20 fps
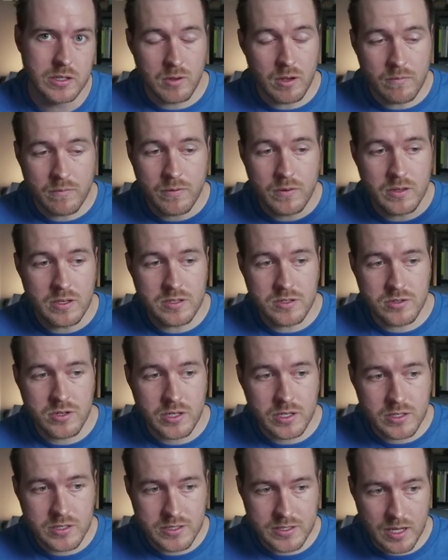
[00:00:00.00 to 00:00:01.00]
But for this
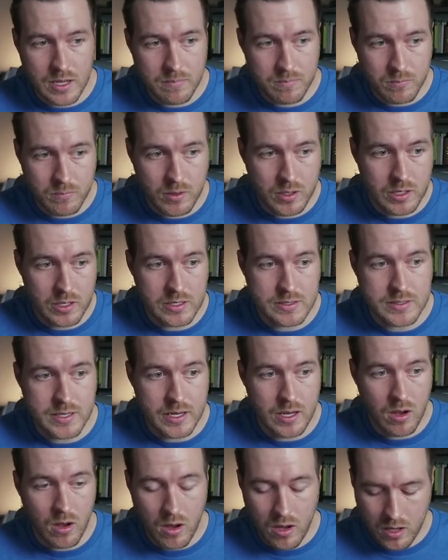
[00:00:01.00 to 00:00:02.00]
trigger step, we're gonna
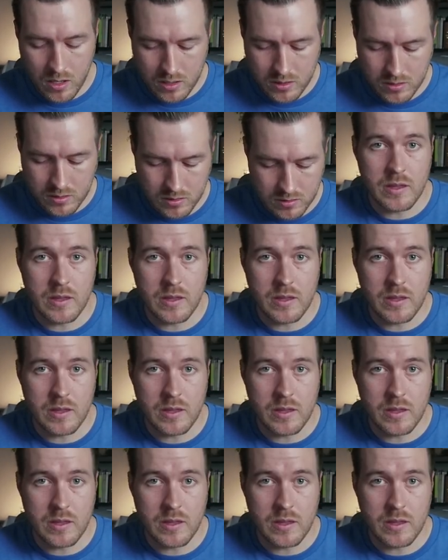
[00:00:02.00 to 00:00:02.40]
say on,